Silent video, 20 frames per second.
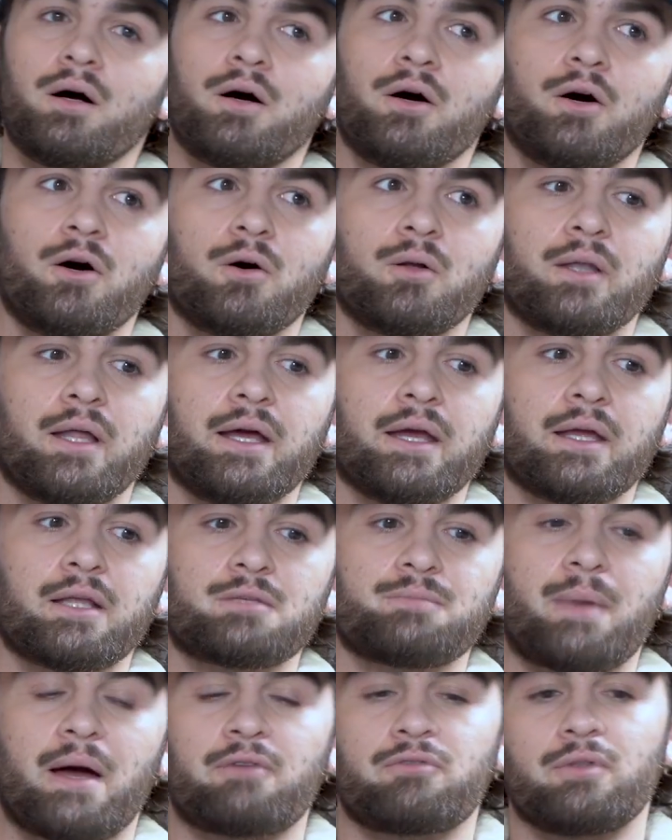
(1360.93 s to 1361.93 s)
"Oh, like,
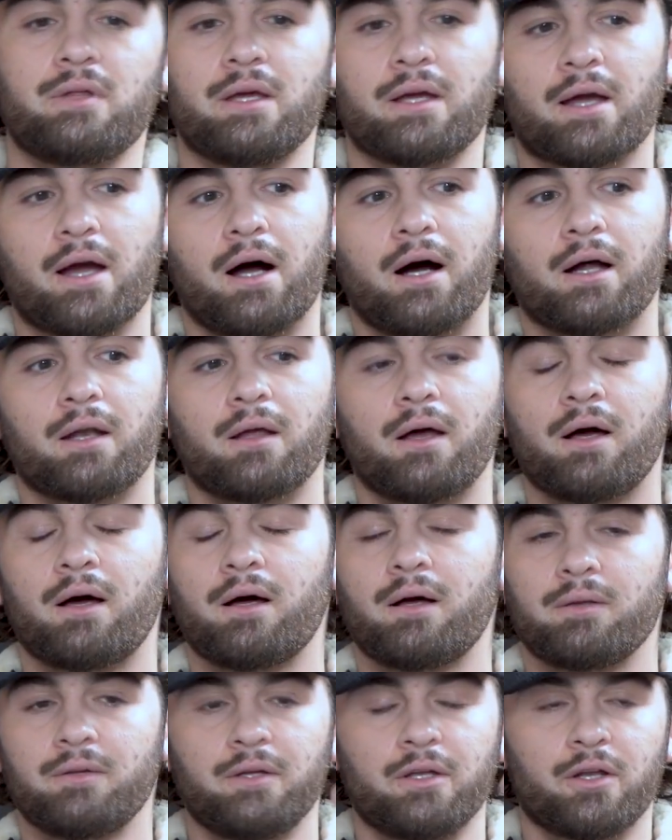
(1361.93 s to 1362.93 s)
it's bad for the
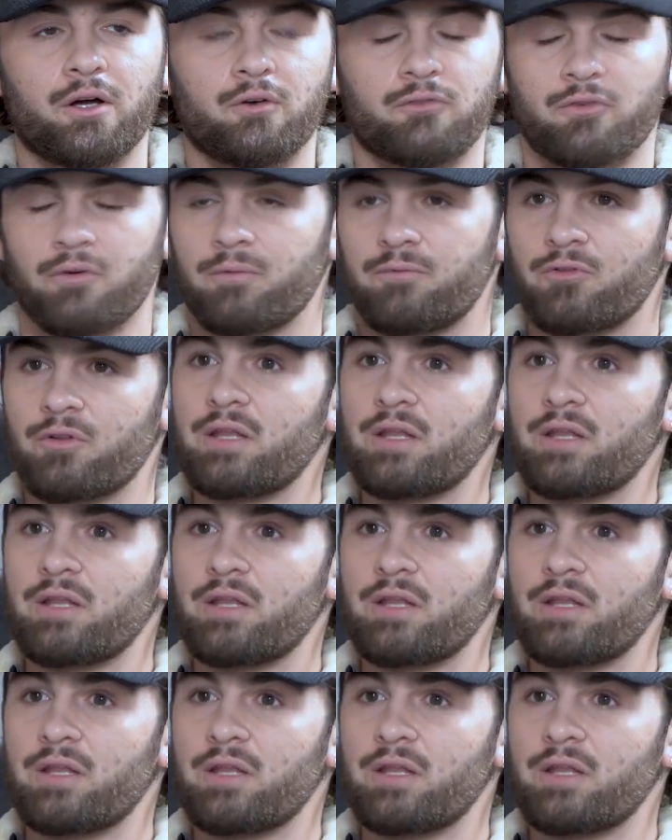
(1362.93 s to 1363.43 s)
for the